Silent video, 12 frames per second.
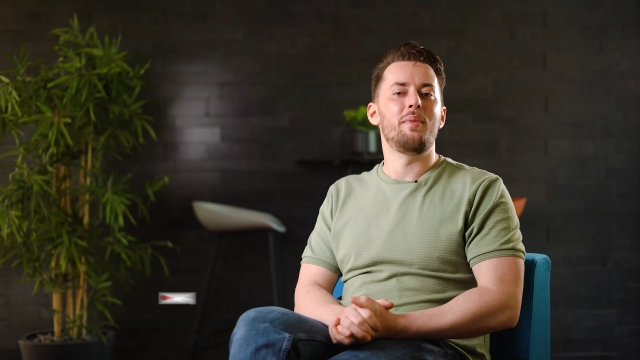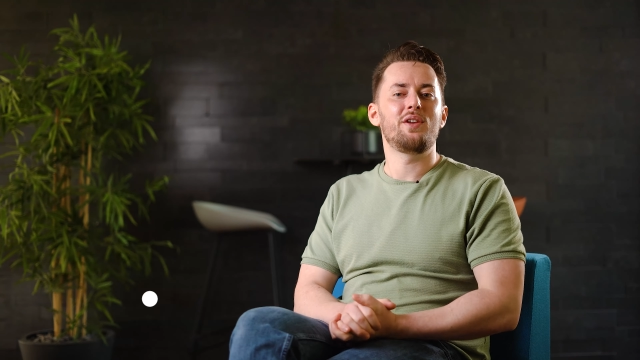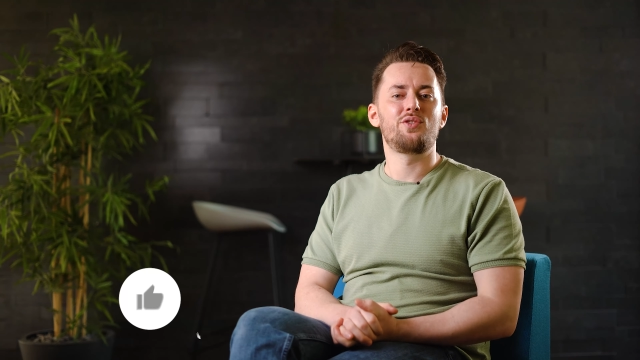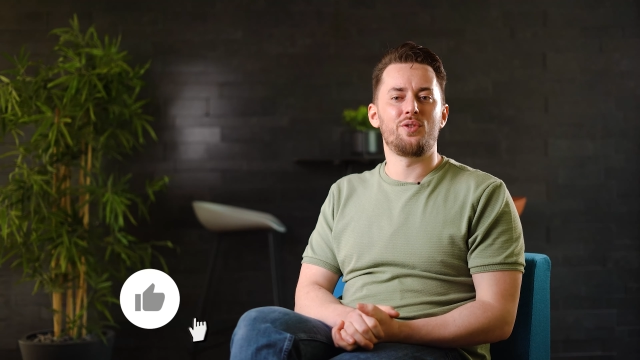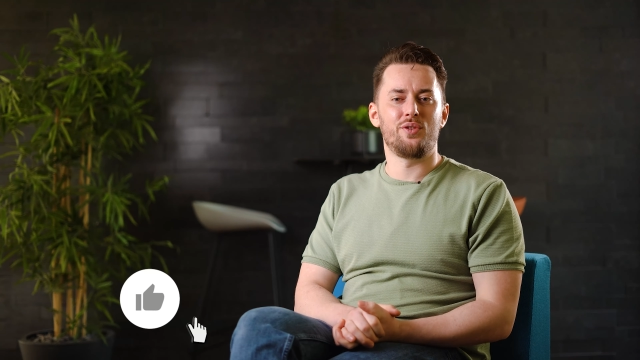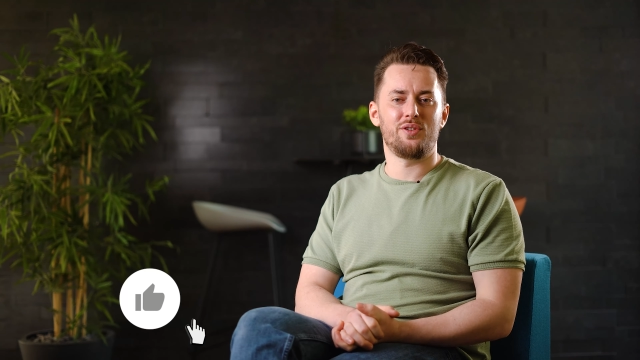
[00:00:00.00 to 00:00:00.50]

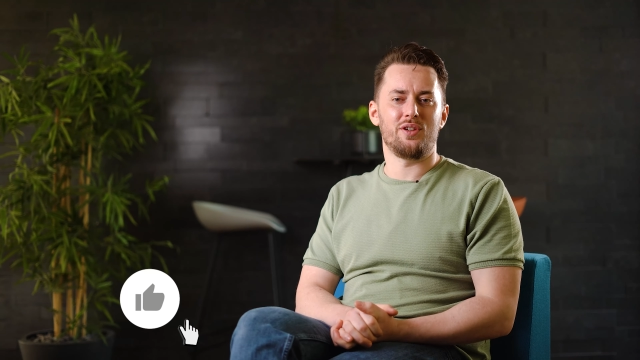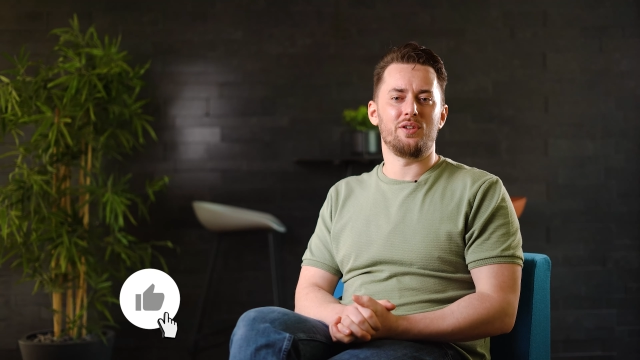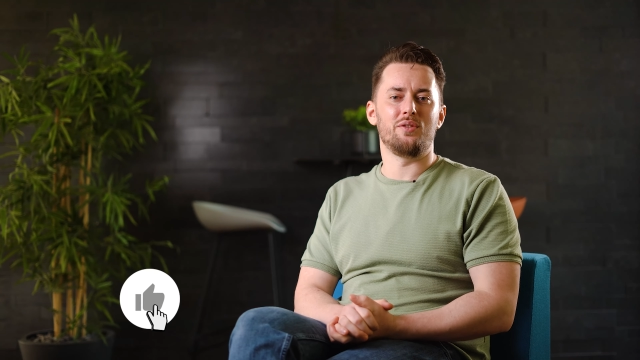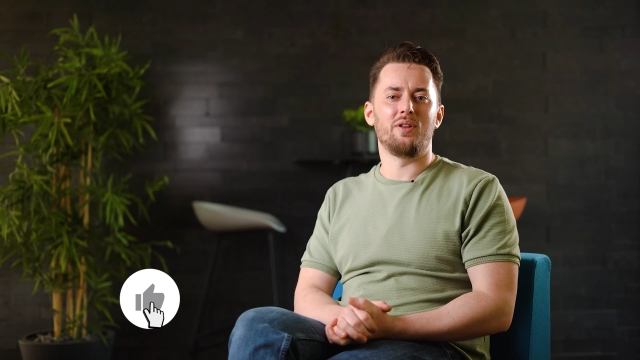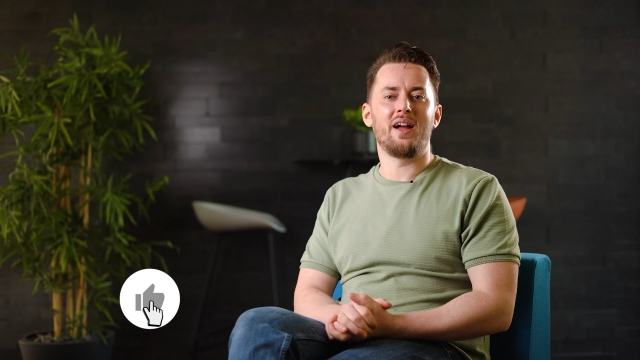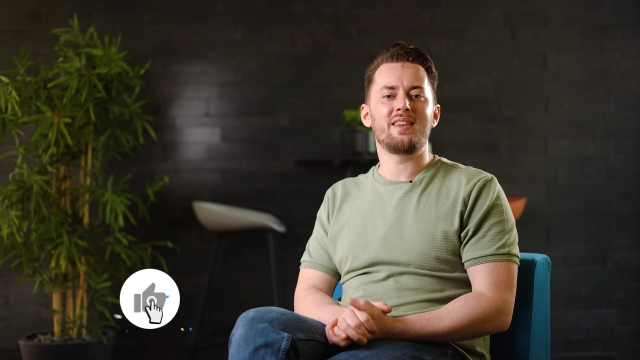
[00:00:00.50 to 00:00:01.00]
make sure that
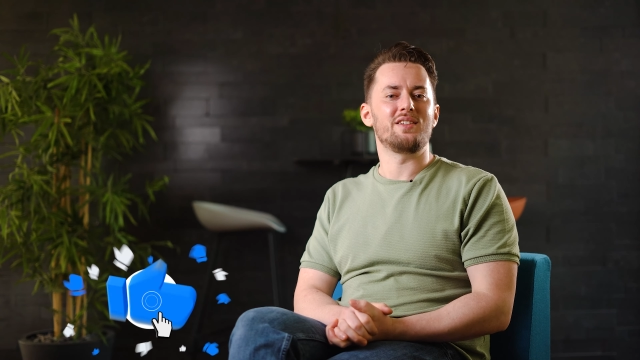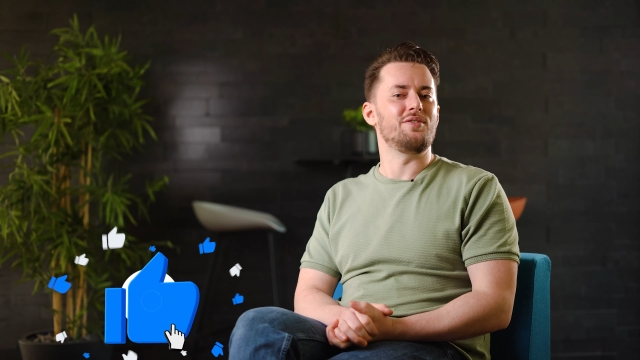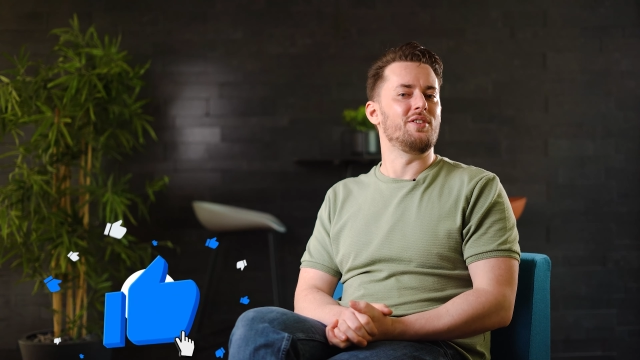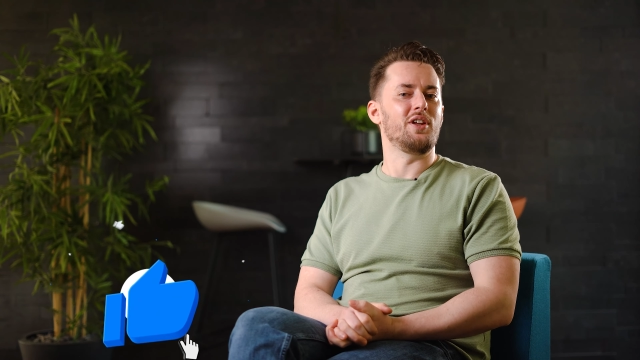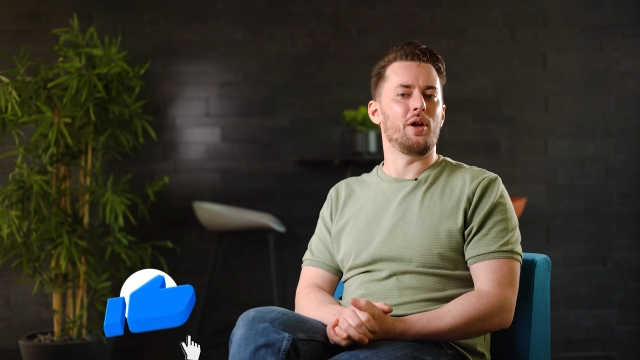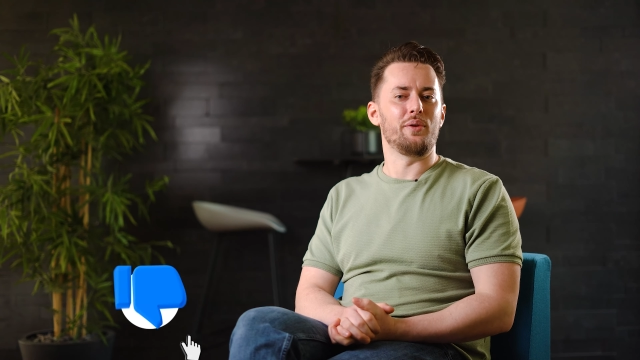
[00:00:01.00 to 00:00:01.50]
you like this
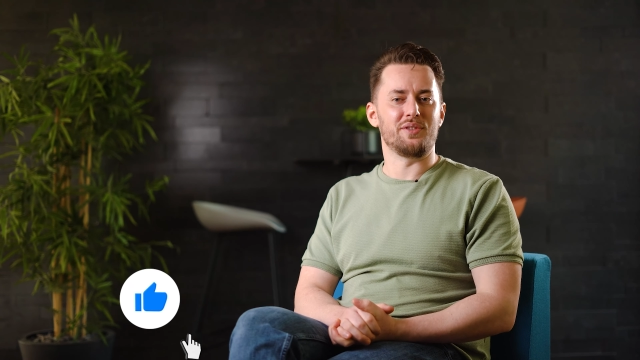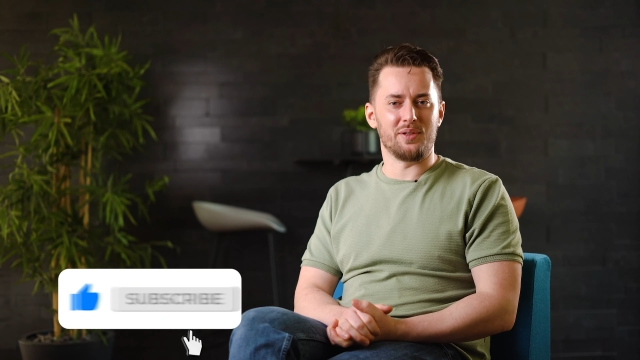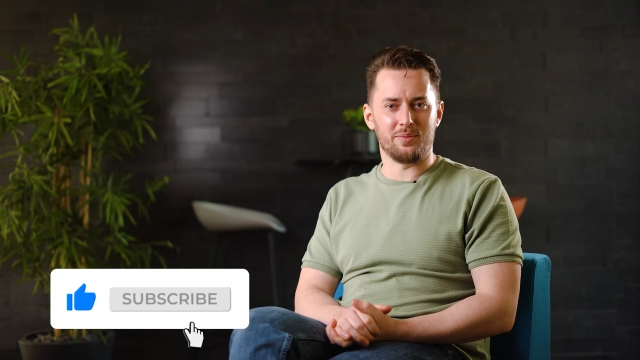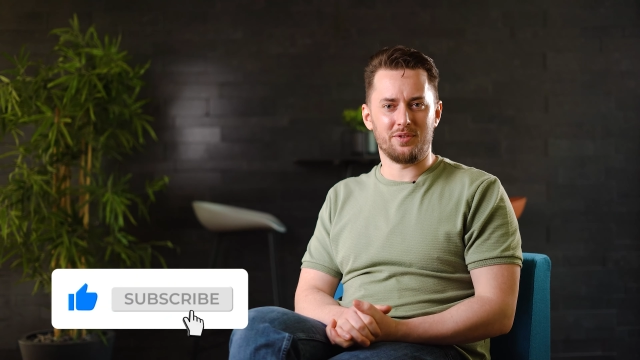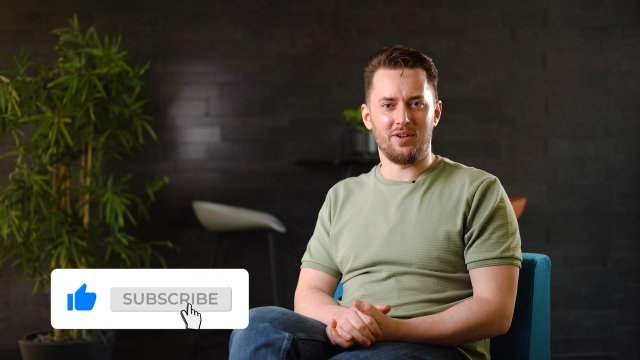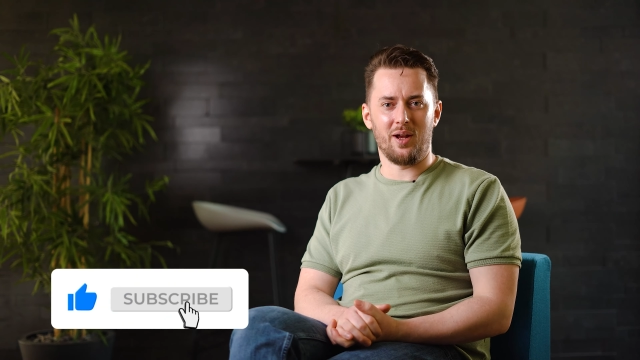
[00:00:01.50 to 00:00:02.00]
video and
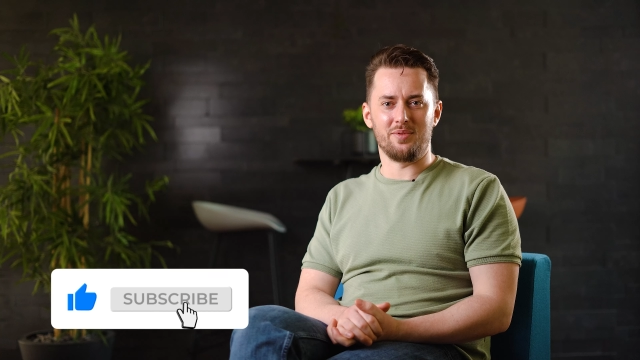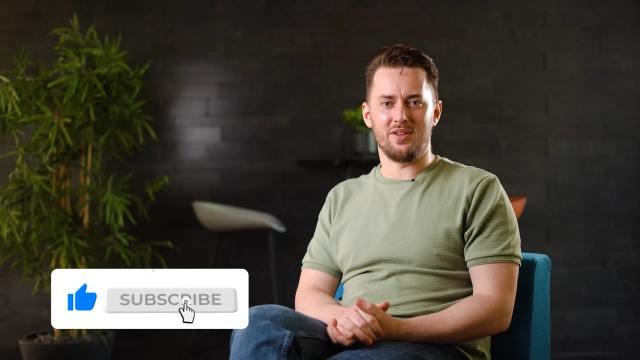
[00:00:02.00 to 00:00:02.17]
subscribe